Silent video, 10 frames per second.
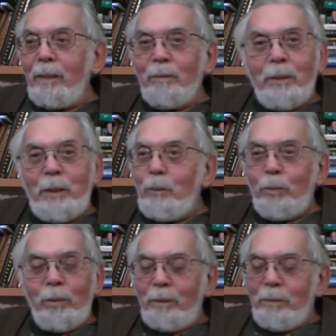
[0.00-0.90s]

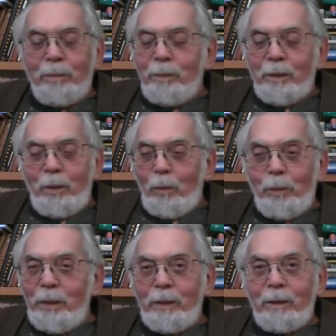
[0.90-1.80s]

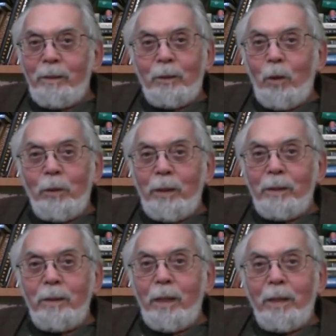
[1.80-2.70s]
we saw
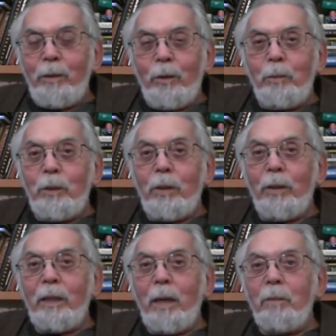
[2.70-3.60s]
that nothing good was
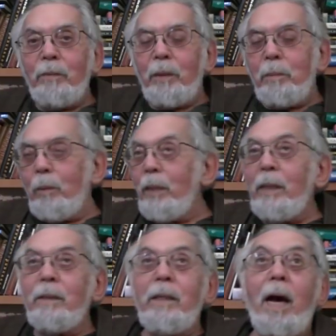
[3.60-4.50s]
going to come of it. But
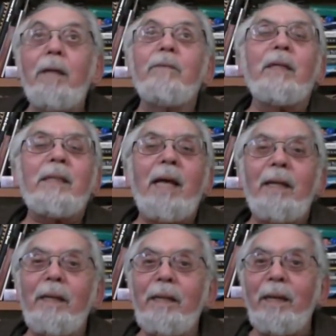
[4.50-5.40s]
none of us
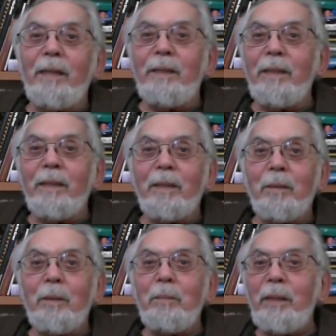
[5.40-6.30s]
had any idea that
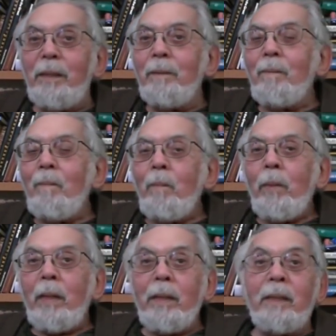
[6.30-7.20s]
it would be
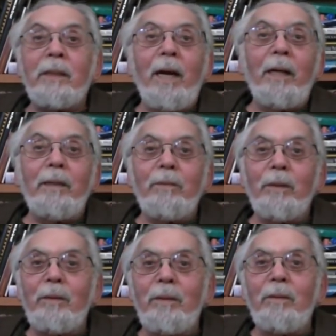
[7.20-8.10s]
this kind of
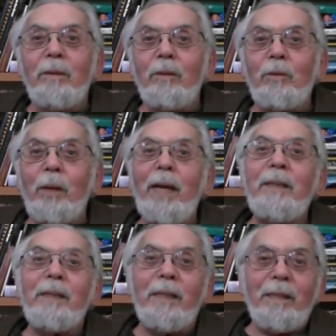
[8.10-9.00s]
a
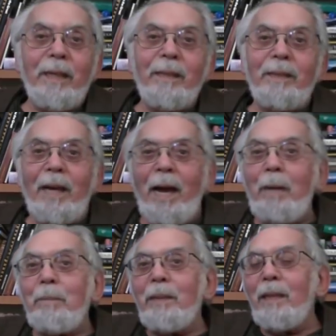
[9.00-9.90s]
crazy thing to
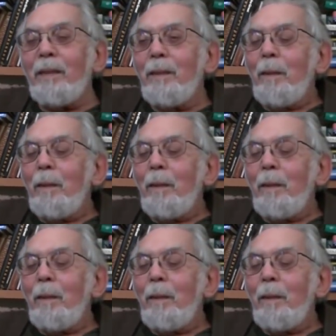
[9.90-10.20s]
happen.